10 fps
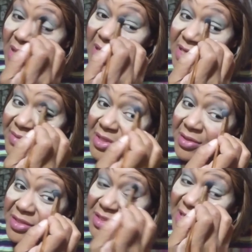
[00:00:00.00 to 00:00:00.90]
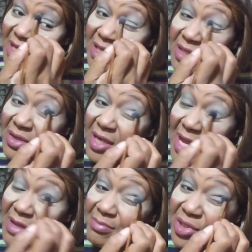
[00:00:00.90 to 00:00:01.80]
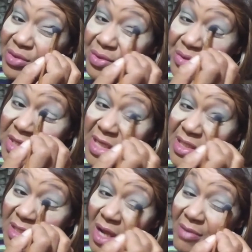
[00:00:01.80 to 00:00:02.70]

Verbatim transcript: And even though this is like a little light blue green